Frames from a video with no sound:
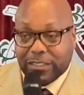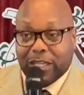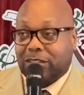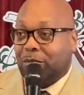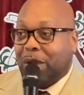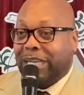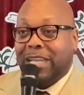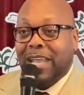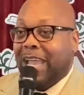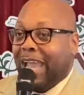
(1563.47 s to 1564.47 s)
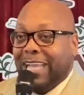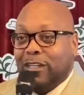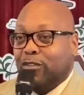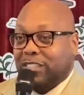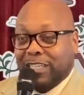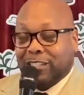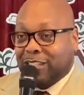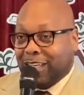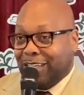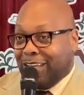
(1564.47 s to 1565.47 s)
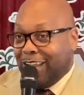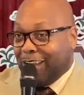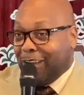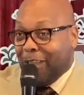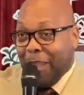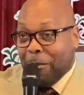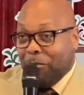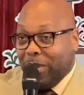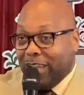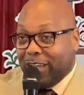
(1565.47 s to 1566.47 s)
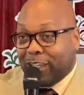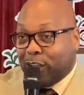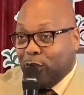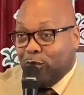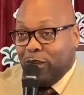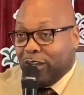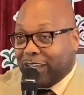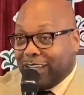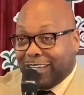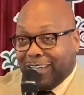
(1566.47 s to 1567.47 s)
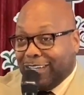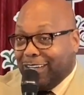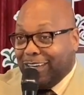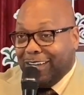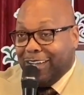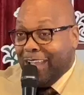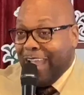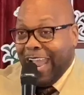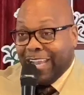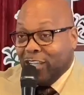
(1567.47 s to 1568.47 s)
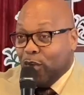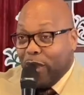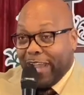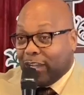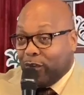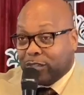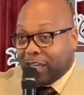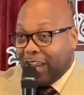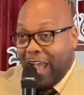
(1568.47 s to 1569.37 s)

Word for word: Tell somebody, ain't no sense sitting here being cute, looking good, and you ain't gonna say